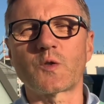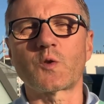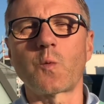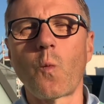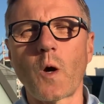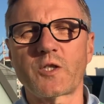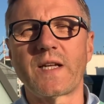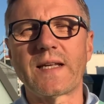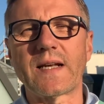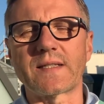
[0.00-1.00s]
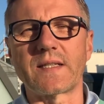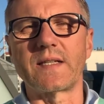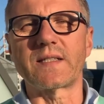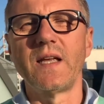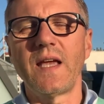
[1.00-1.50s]
SWOT
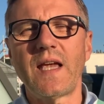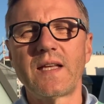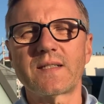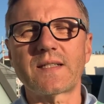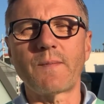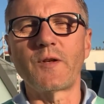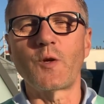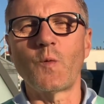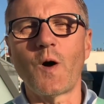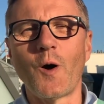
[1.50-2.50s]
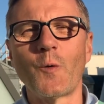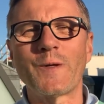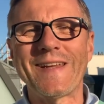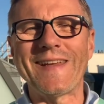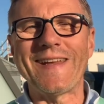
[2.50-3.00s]
analysis. SWOT.